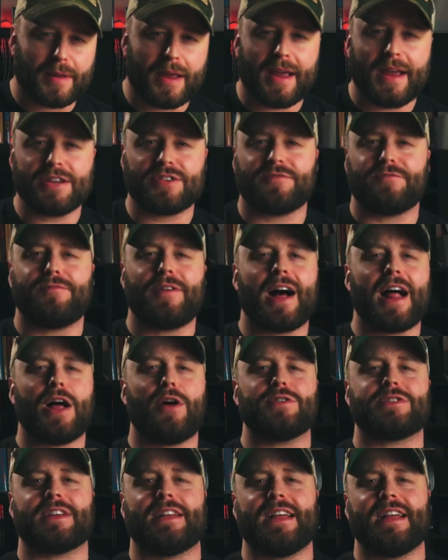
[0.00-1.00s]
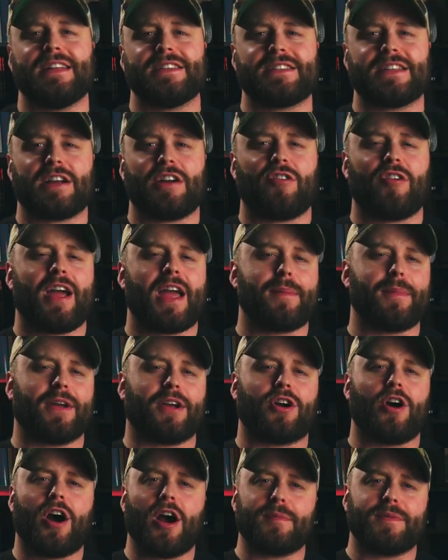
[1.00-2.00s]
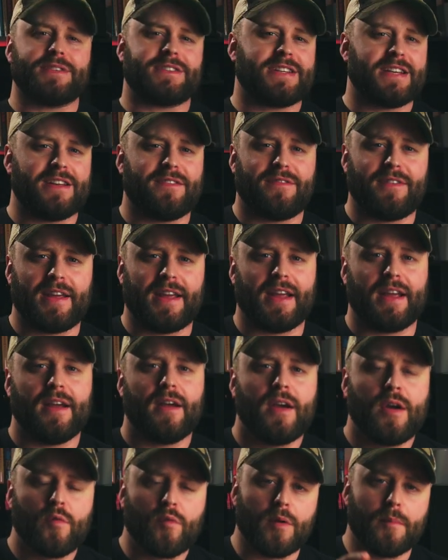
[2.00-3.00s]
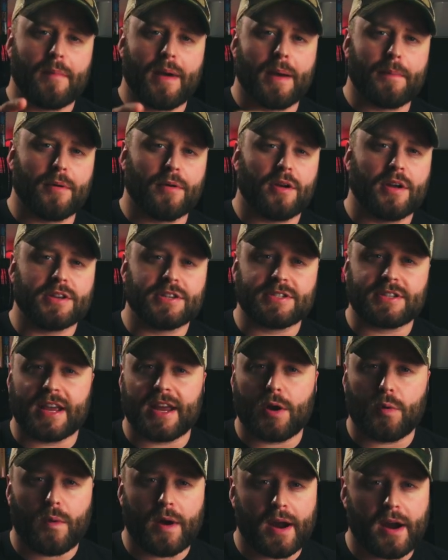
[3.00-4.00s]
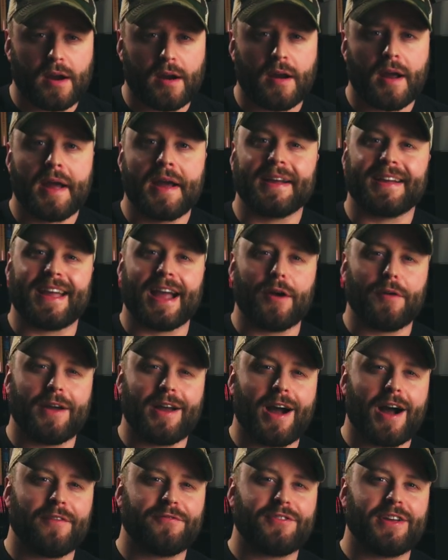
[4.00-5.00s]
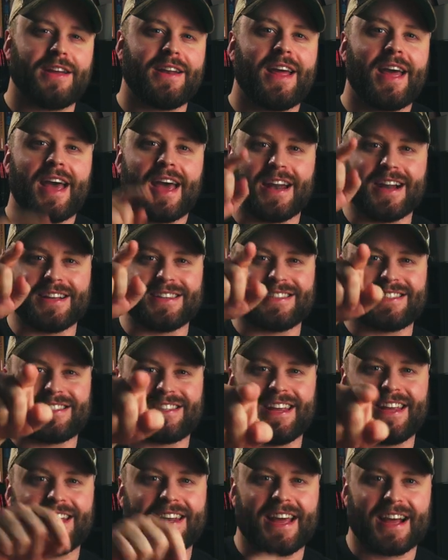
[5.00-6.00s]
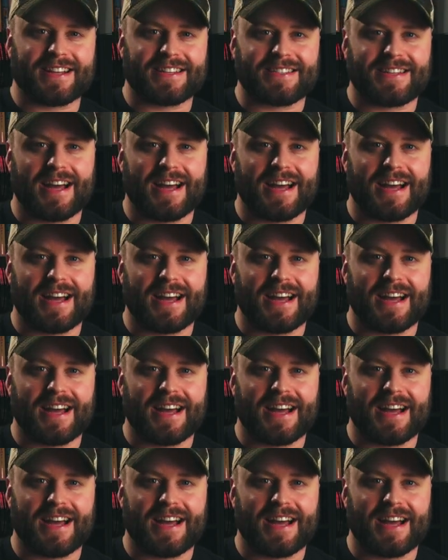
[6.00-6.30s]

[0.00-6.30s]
page, follow us on Instagram and Carbon T V. Remember, stay aware, carry often, and I'll see you next